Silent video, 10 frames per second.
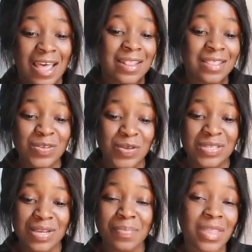And this
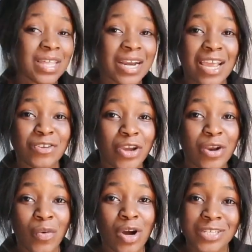was something that I
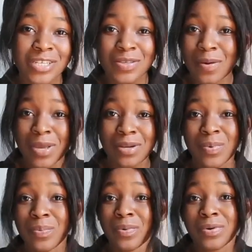enjoyed watching. So many
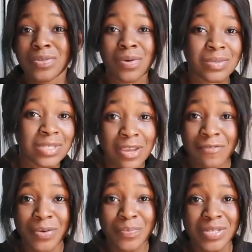people so
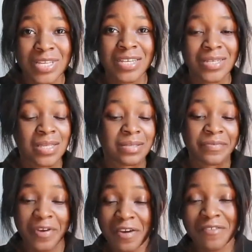different
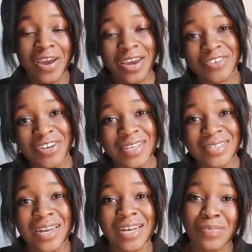positions. Very, very
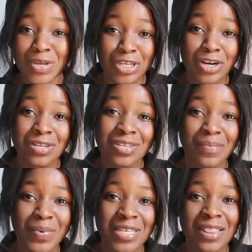interesting. And a big shout out to
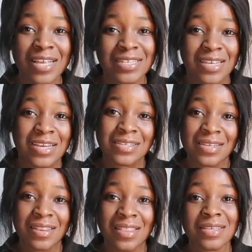the person that
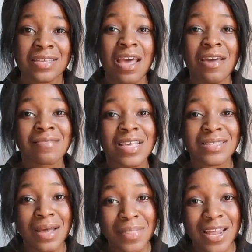suggested this. If
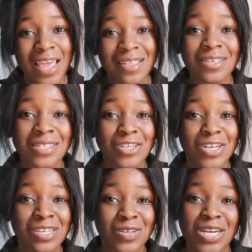there's something like this that
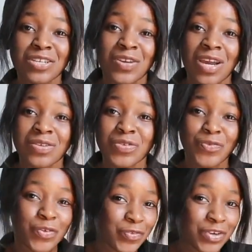you guys want us to react to,
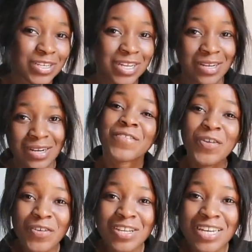feel free to
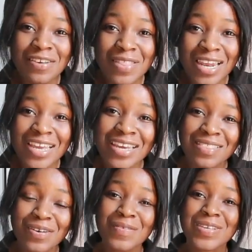feel free to leave the link
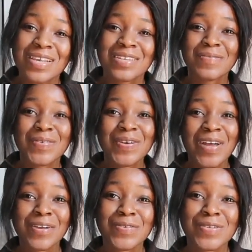in the comment section below
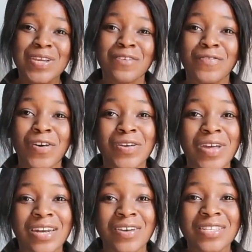and we'll do it for
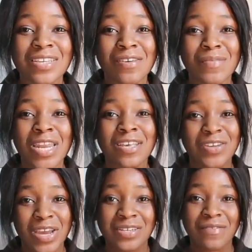you. And I'll see you in my
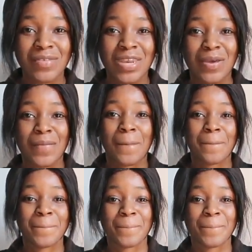next reaction video.